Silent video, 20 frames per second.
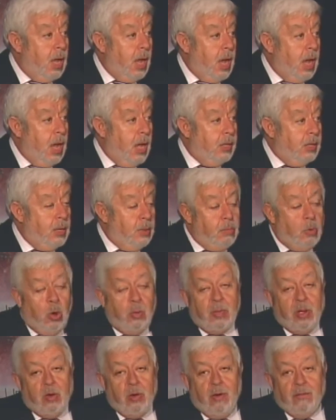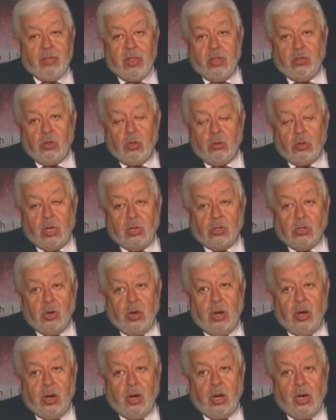at the moment of the total
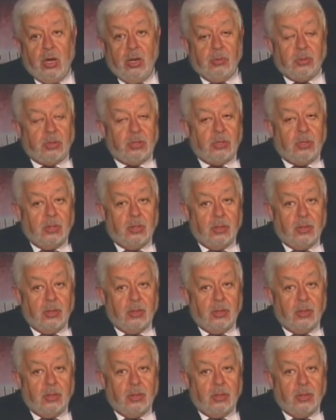solar eclipse